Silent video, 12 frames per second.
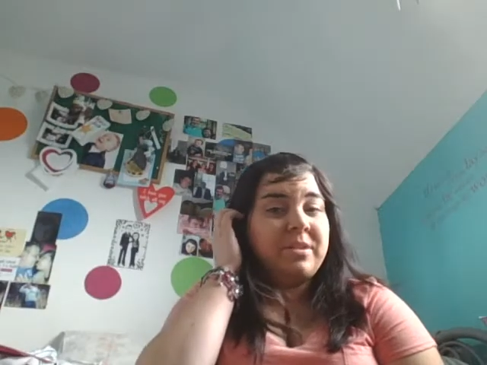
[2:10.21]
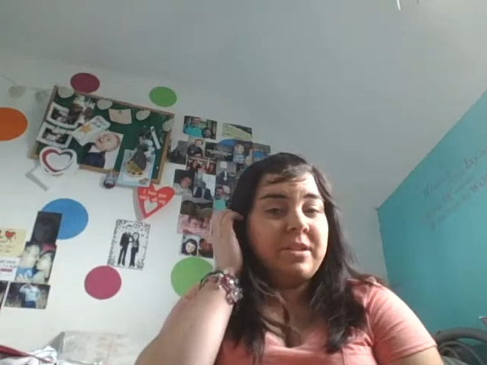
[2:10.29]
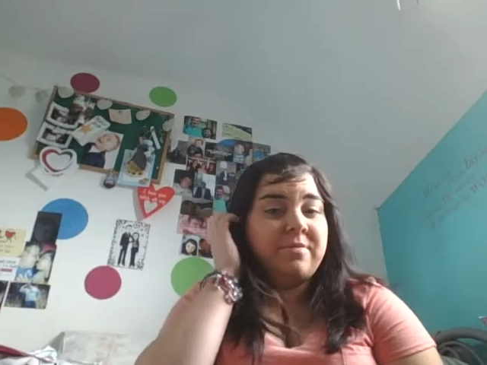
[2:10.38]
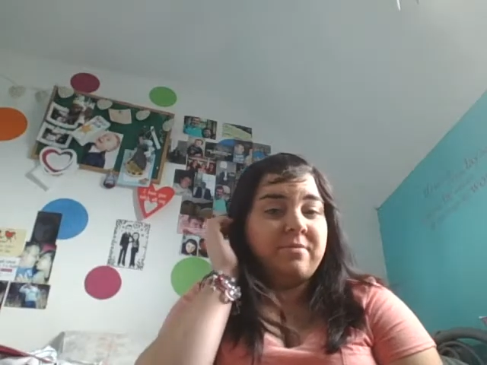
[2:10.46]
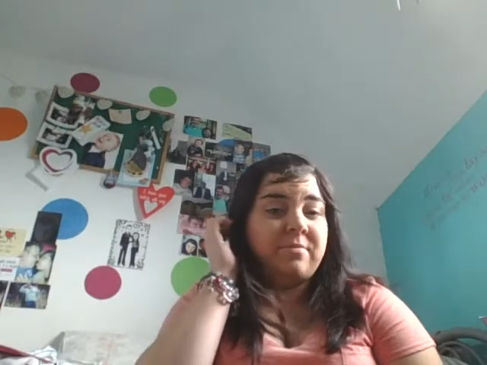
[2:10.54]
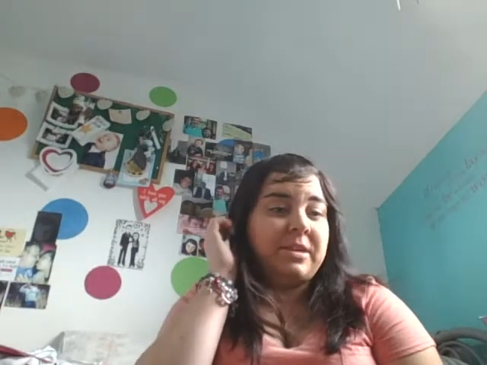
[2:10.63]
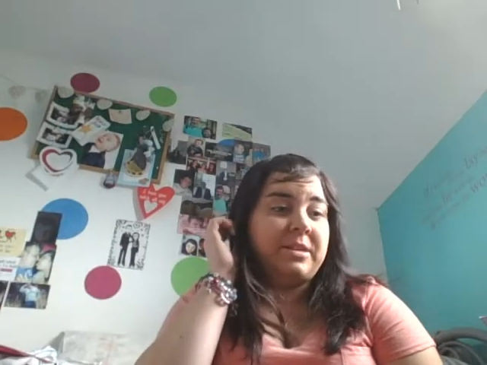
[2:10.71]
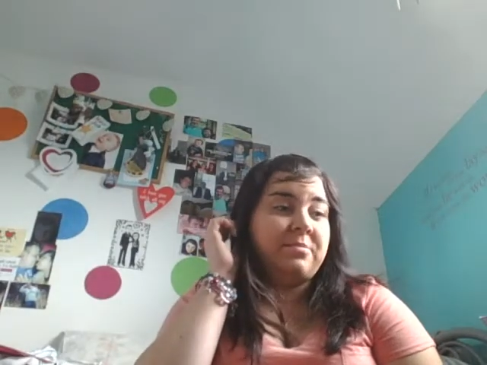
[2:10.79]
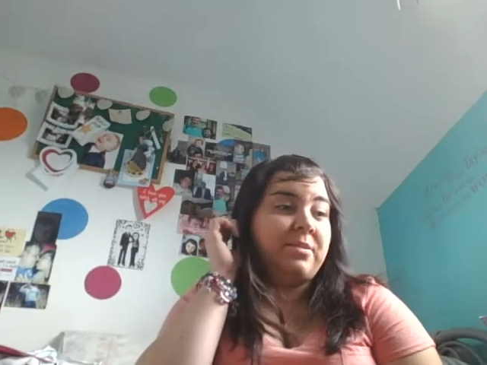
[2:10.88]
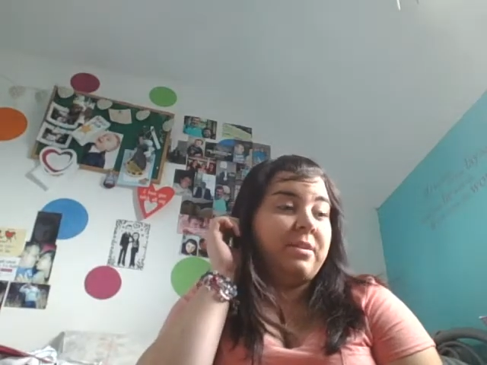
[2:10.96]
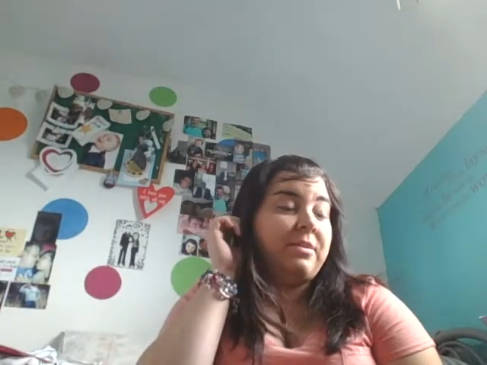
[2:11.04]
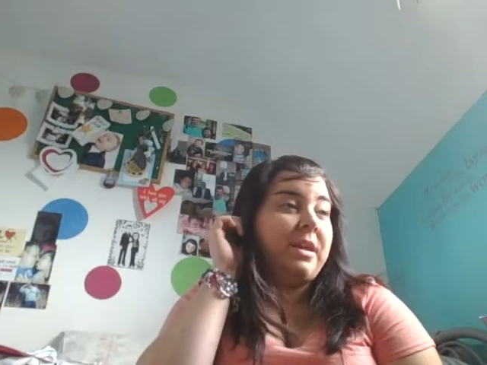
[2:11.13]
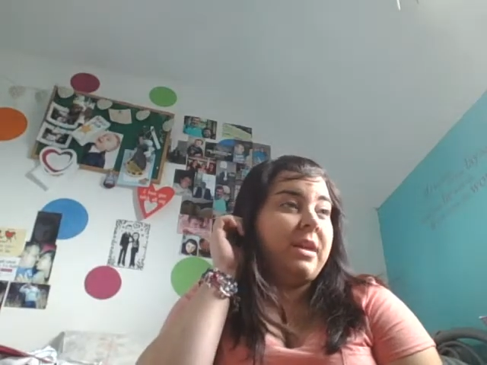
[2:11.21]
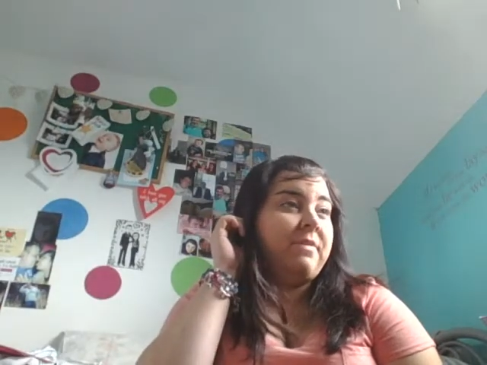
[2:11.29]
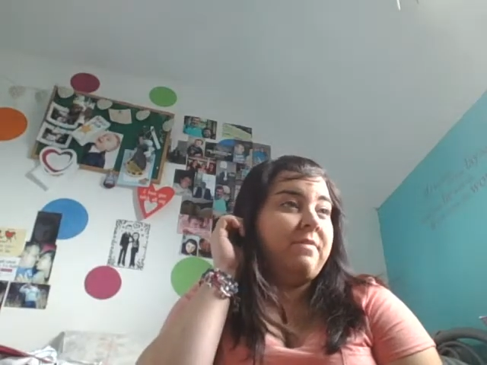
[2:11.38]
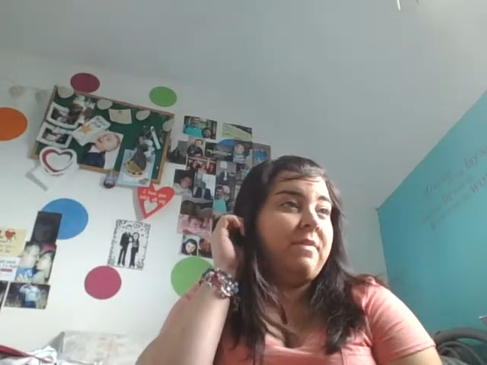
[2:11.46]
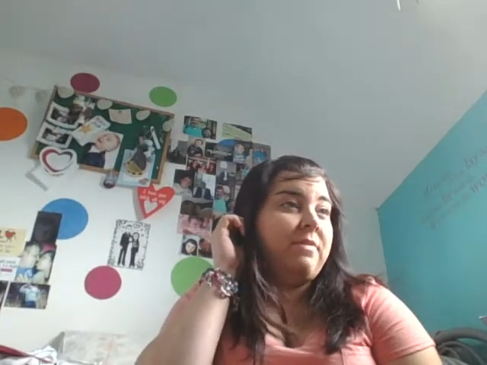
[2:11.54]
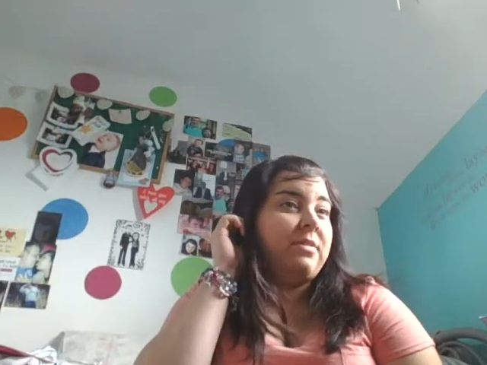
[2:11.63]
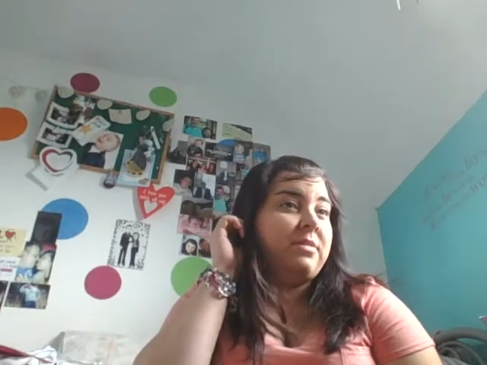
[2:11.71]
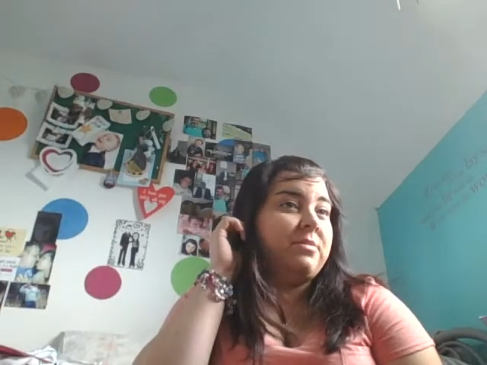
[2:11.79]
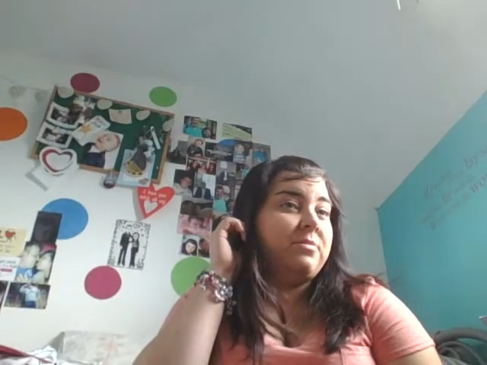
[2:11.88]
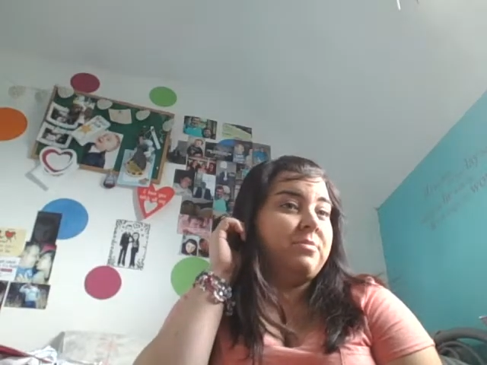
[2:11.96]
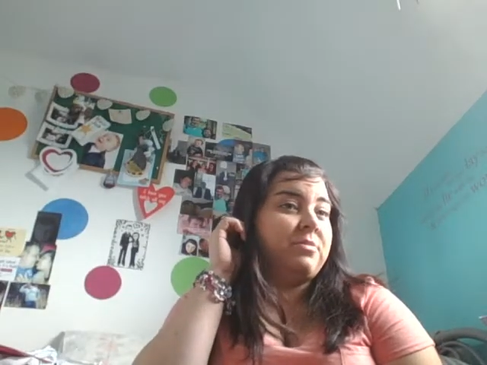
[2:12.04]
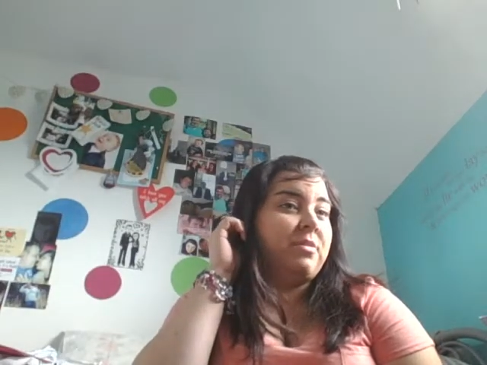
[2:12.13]
giveaways when I hit 50
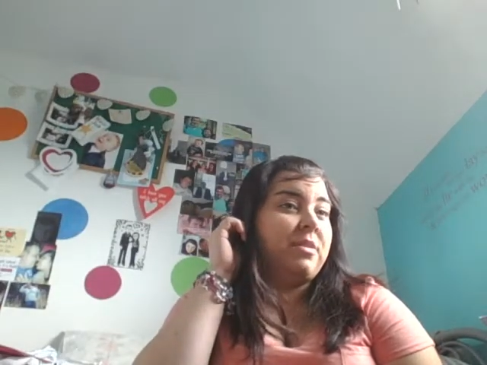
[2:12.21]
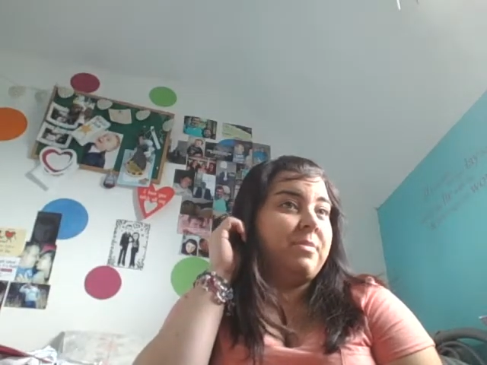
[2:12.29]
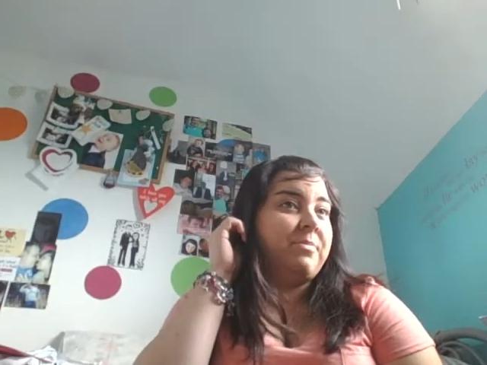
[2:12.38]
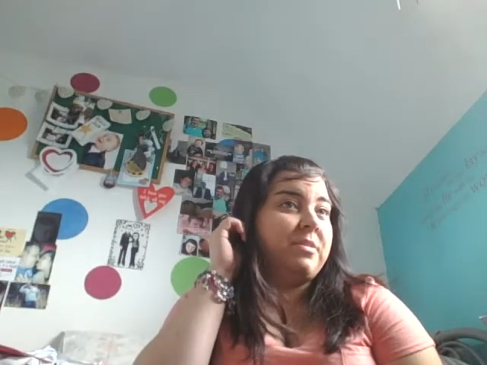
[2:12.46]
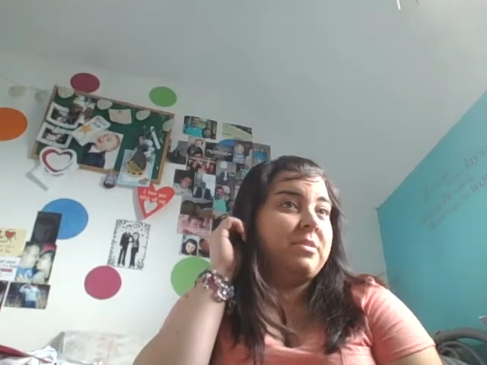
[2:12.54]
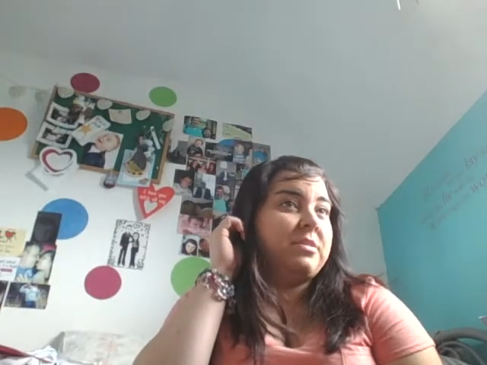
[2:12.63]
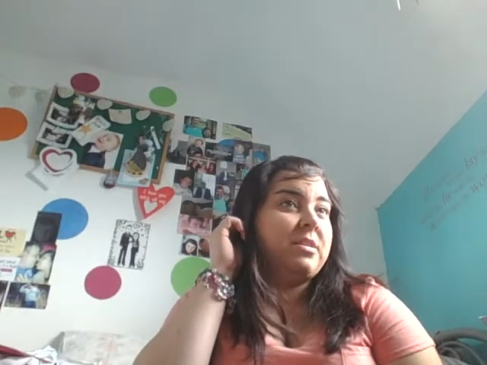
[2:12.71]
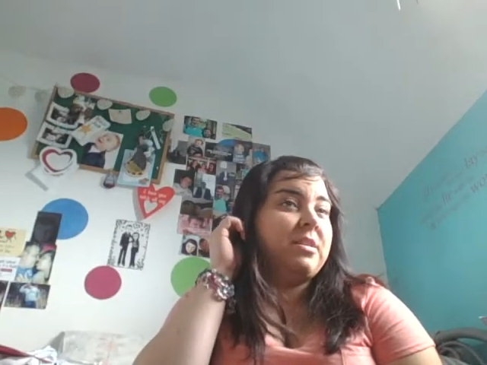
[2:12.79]
subscribers.